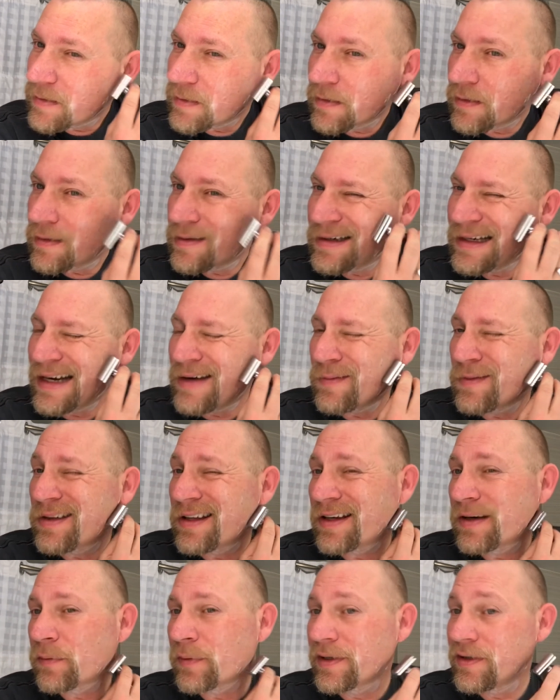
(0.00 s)
Not with
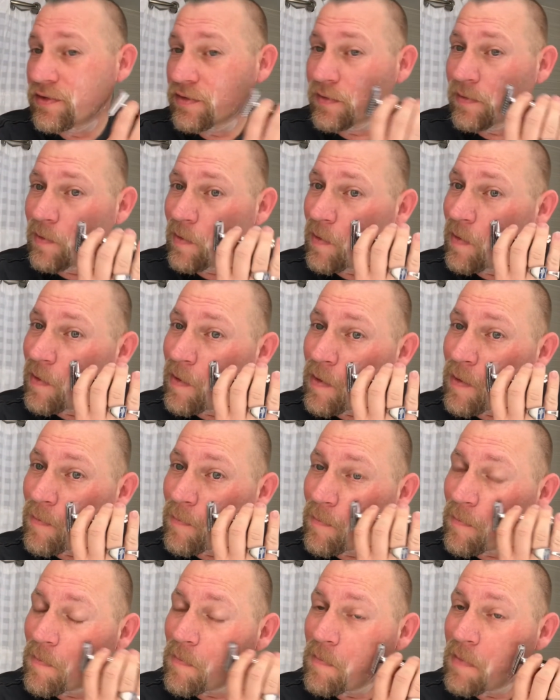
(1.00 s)
like a razor.
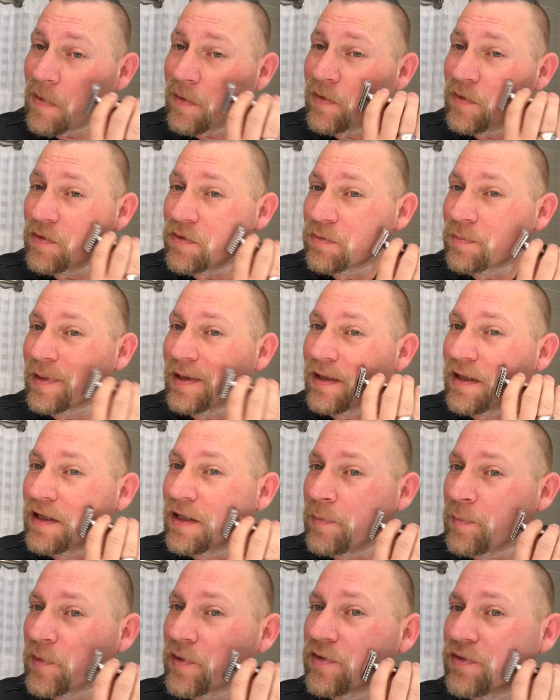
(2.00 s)
I use my
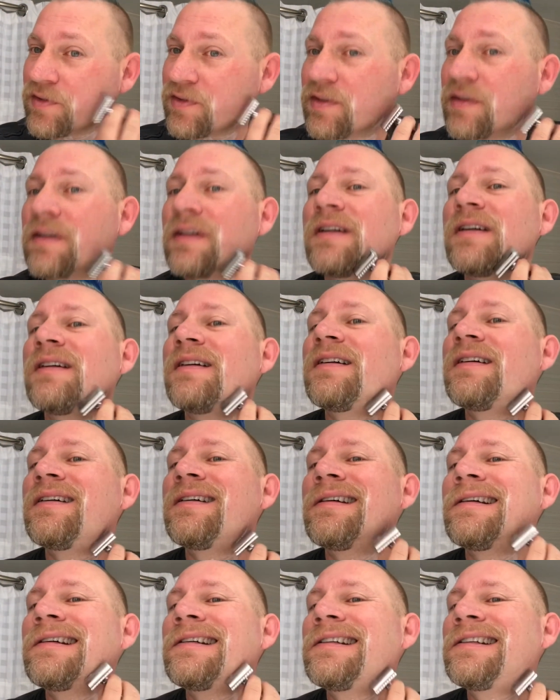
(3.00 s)
clippers
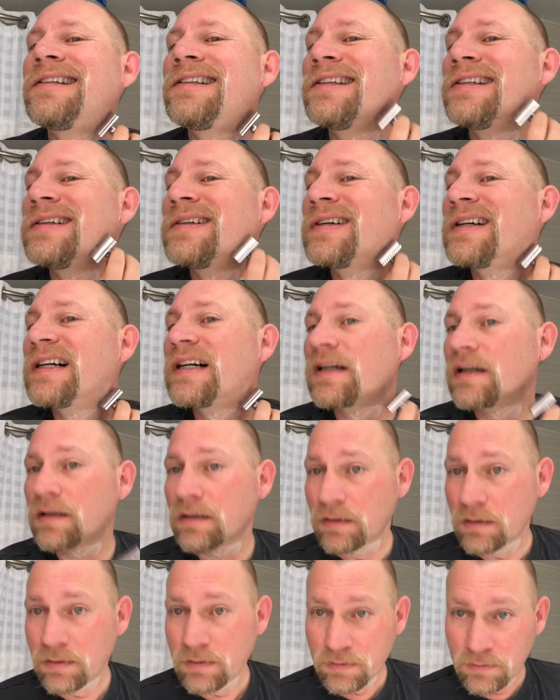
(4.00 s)
to
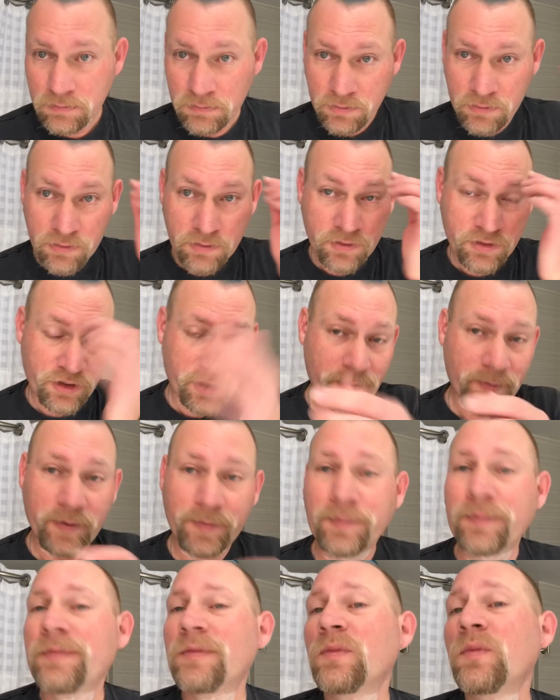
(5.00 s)
trim them.